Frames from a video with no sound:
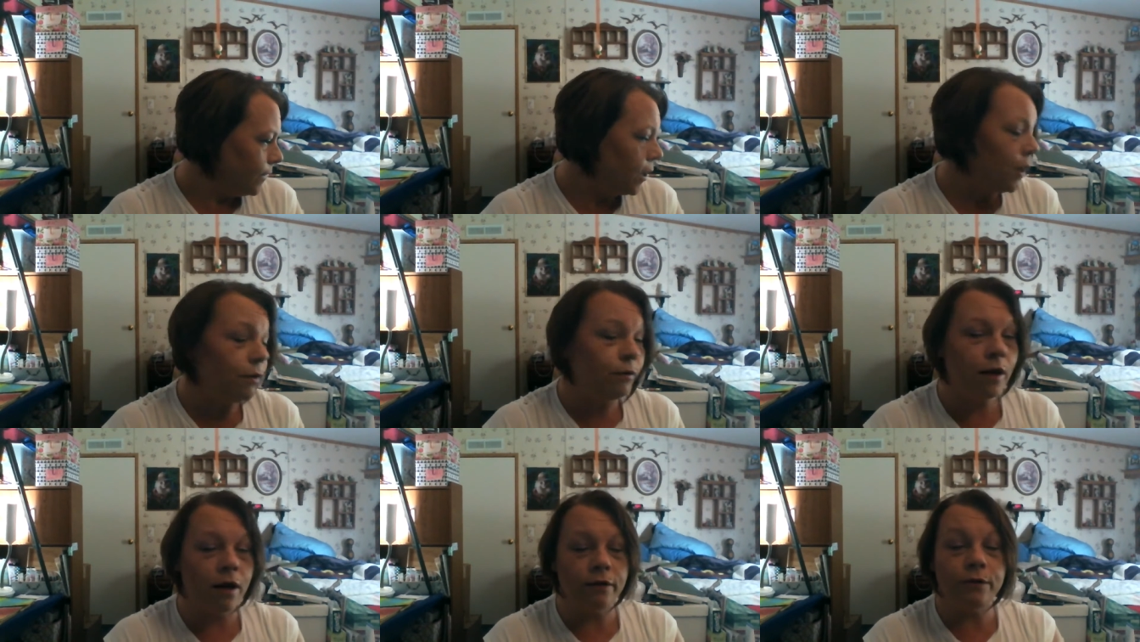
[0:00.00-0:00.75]
So,
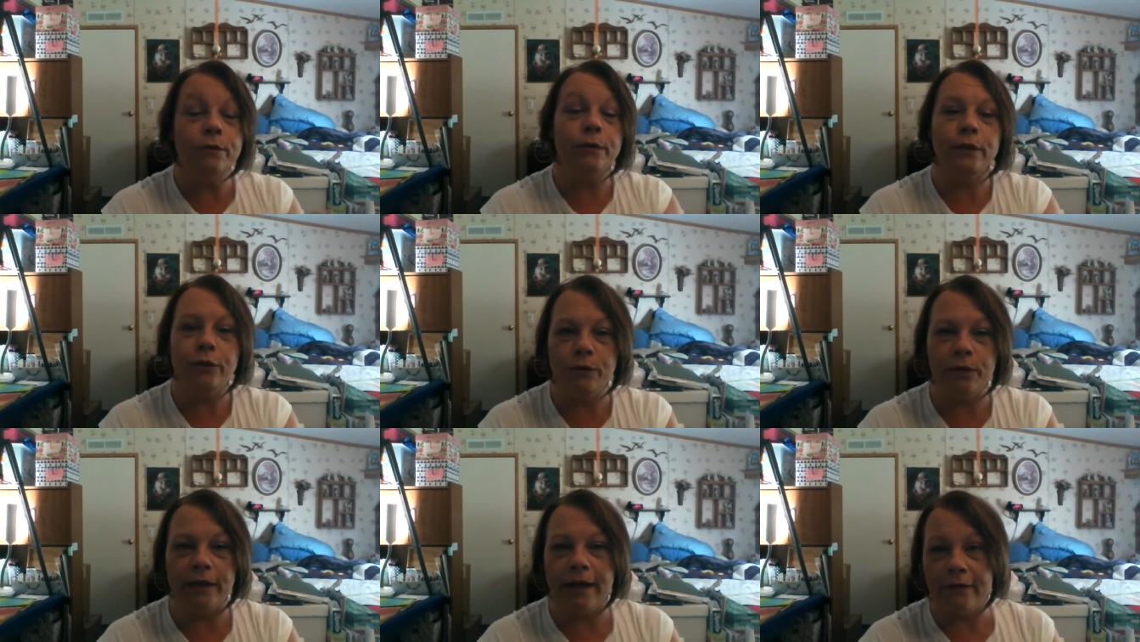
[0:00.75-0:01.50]
long story
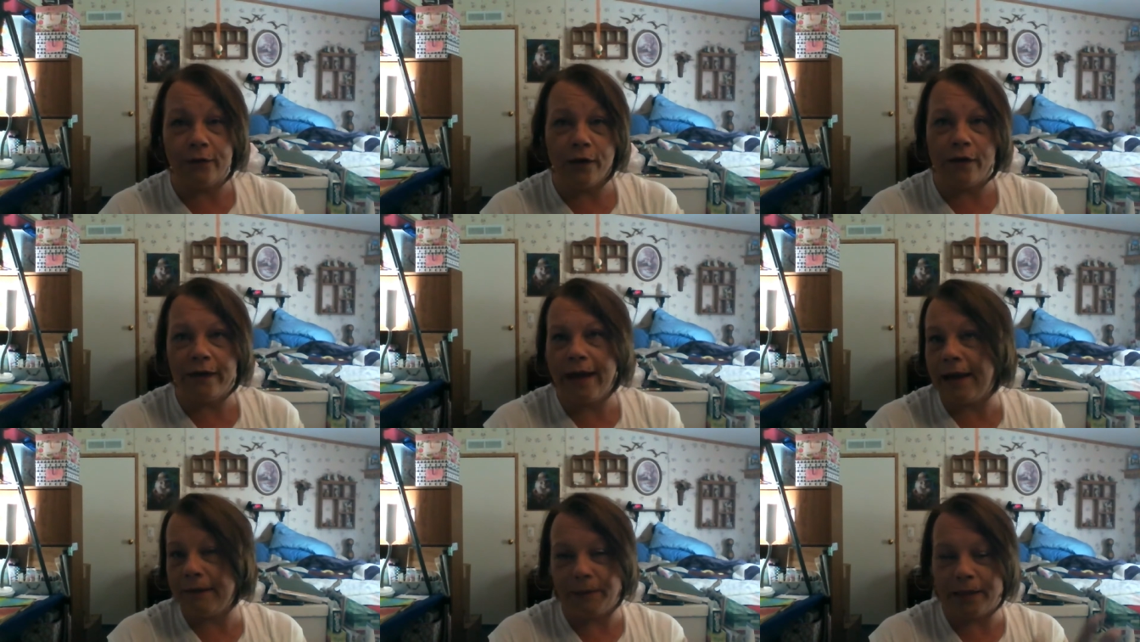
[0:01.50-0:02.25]
short, after all that,